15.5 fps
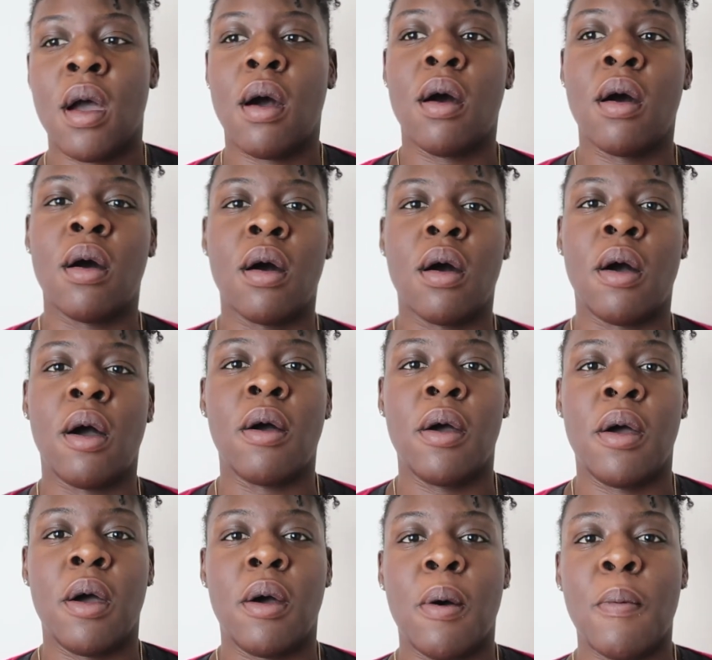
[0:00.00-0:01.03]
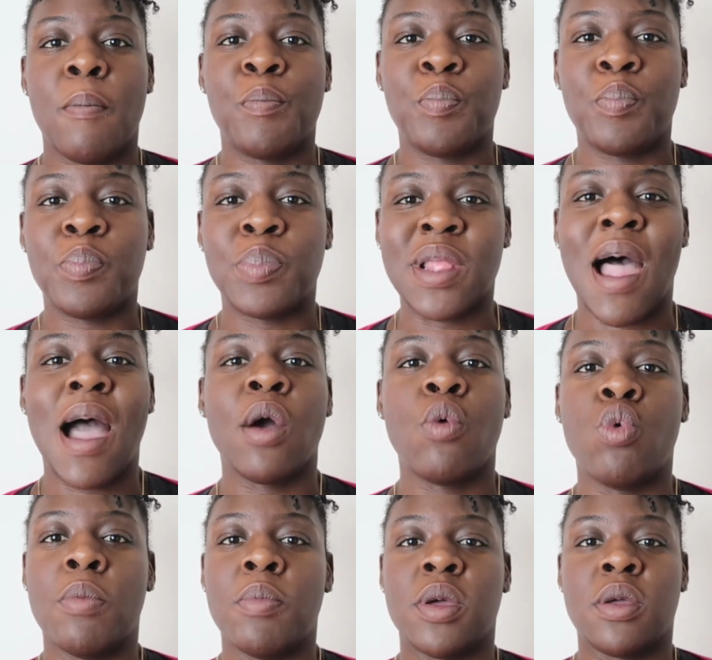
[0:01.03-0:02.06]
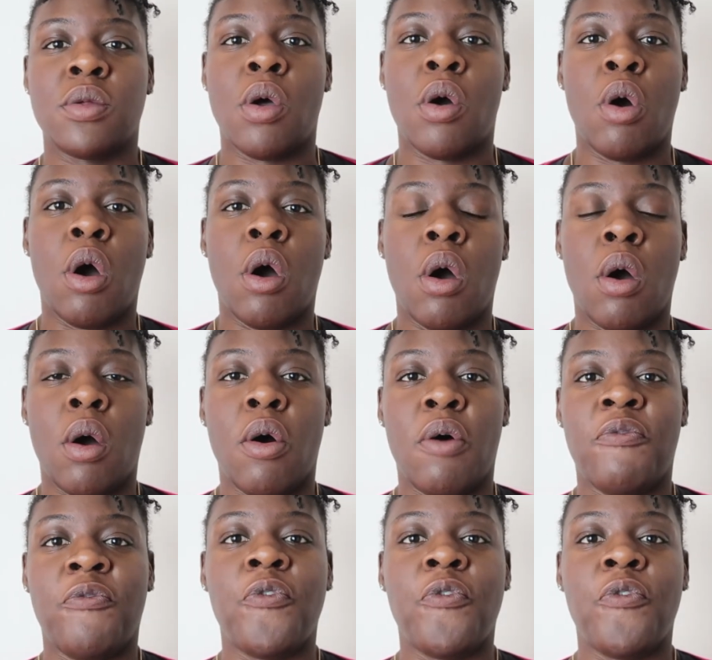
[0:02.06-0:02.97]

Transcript: a black woman or a